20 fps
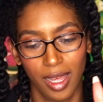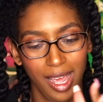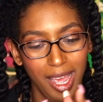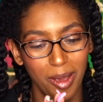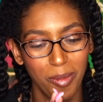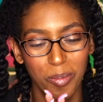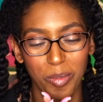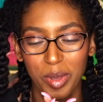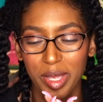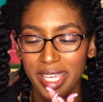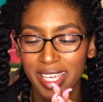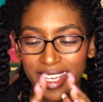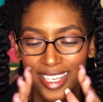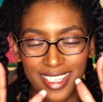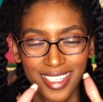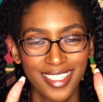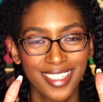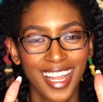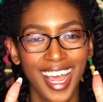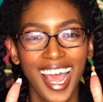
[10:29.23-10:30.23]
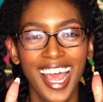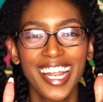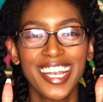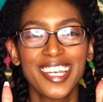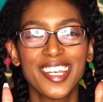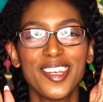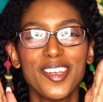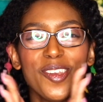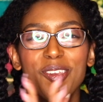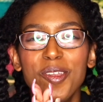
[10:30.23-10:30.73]
I'm pissed. I
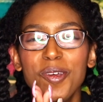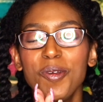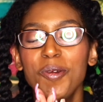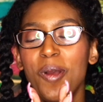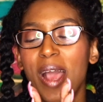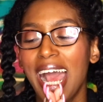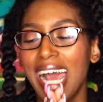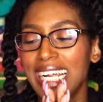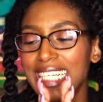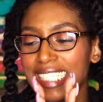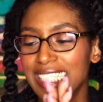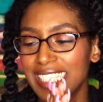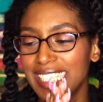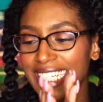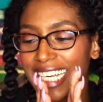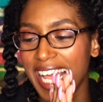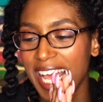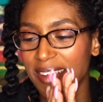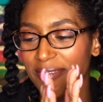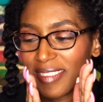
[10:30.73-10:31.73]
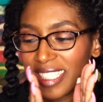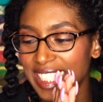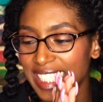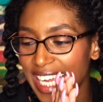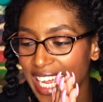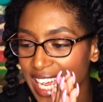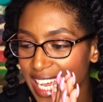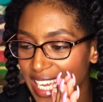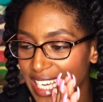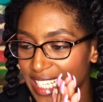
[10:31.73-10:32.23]
knew I should have
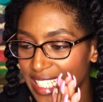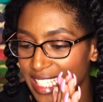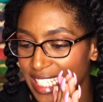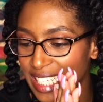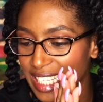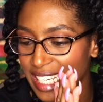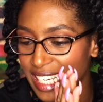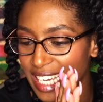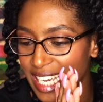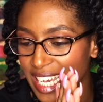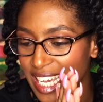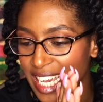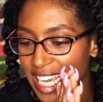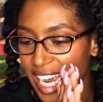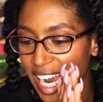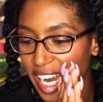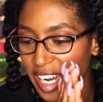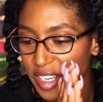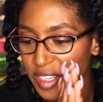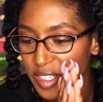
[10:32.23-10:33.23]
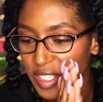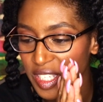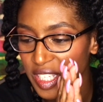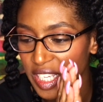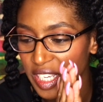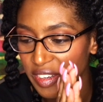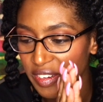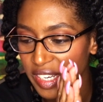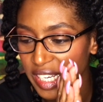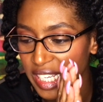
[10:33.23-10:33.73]
checked. Are you
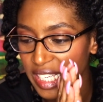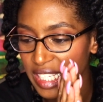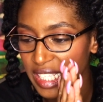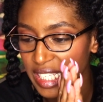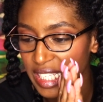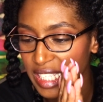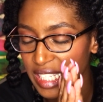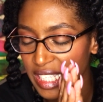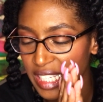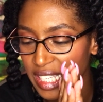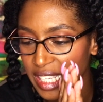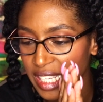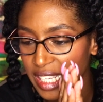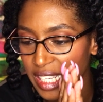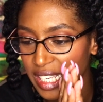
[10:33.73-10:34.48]
serious?